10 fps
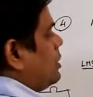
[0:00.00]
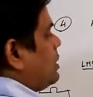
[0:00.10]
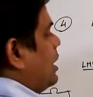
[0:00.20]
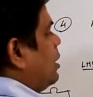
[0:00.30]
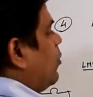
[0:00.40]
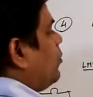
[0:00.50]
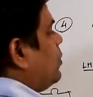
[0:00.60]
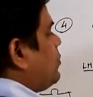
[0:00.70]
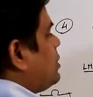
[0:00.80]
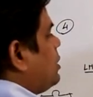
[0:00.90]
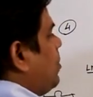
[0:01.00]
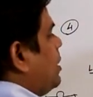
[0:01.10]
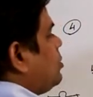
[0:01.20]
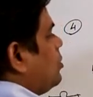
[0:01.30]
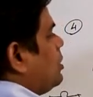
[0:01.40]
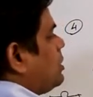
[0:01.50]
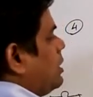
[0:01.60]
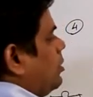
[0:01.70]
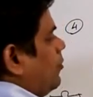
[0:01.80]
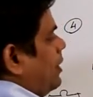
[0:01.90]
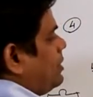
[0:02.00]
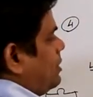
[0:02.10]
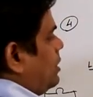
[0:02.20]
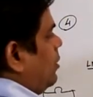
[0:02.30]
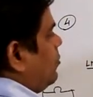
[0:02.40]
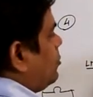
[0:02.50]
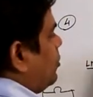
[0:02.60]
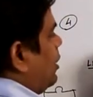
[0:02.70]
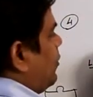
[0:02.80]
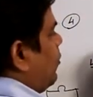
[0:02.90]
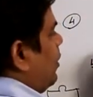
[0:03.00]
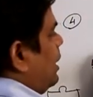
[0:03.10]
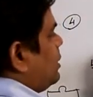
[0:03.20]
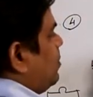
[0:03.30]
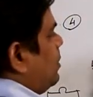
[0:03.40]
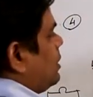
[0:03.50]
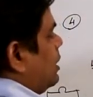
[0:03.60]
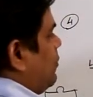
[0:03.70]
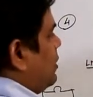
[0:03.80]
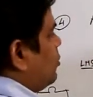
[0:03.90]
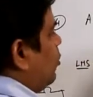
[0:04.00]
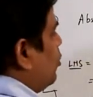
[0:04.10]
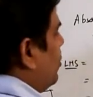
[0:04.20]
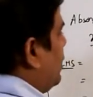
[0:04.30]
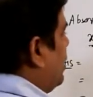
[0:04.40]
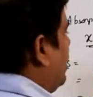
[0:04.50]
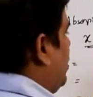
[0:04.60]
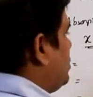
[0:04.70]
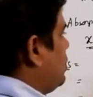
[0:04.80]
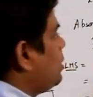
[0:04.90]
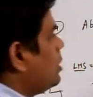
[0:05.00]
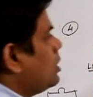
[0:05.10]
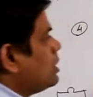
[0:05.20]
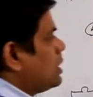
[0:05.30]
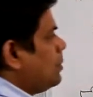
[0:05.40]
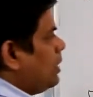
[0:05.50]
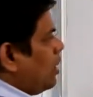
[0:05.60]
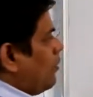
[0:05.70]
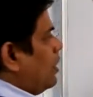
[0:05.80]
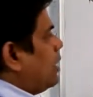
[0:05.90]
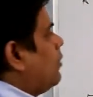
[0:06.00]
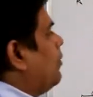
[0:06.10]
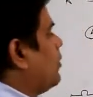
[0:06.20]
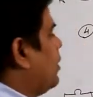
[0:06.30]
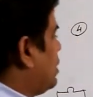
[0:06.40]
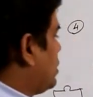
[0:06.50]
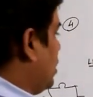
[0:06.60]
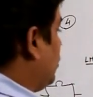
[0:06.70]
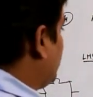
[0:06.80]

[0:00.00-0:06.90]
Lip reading: So the state of this switch depends on the state of x itself. So therefore x plus xy is going to be x. Similarly, one can work with this